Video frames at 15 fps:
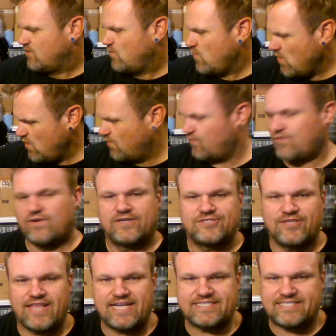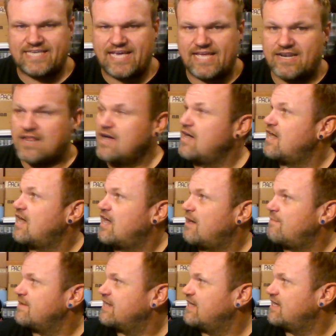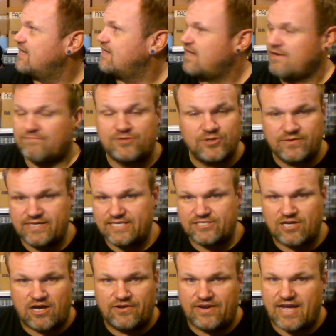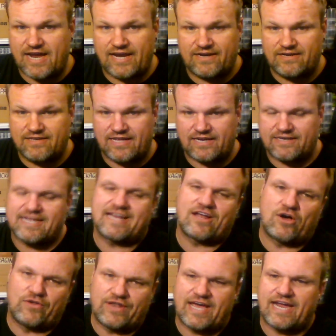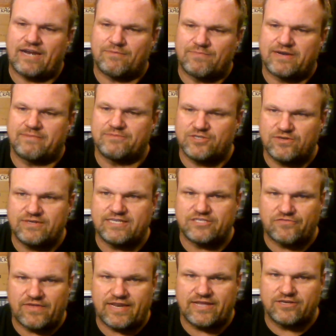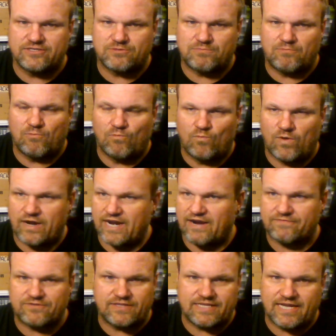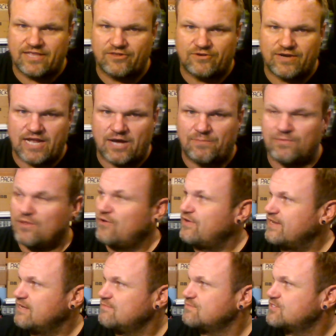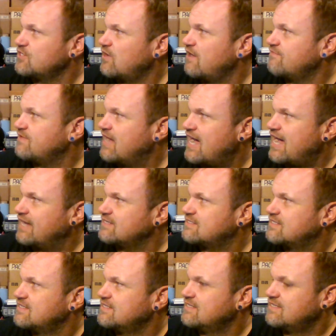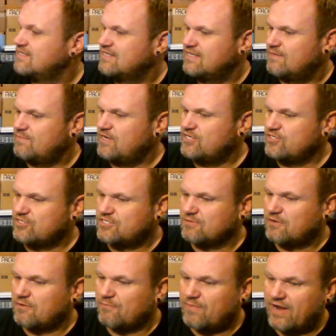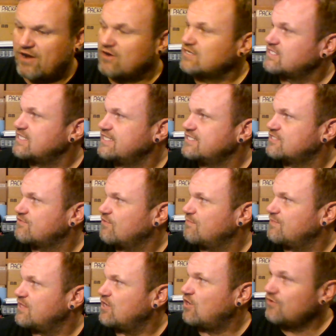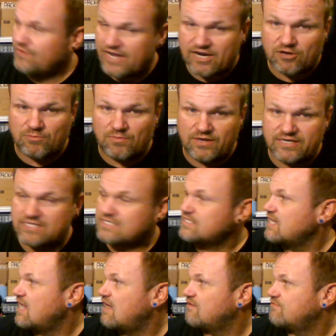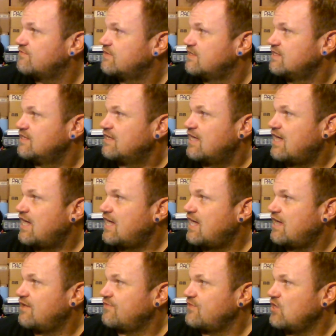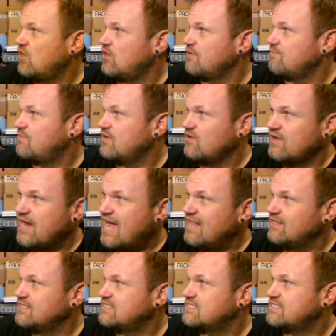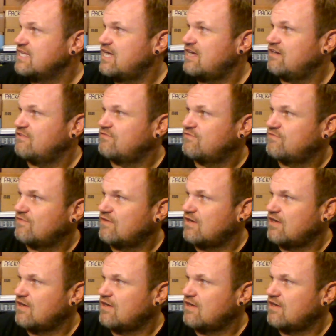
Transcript: whew, so that's it. I'm doing these all night. Like, not all night, but I'm doing these videos one after the other and uploading them. So I'm gonna do some comparisons from the old Necromunda stuff, the old Imperialis stuff,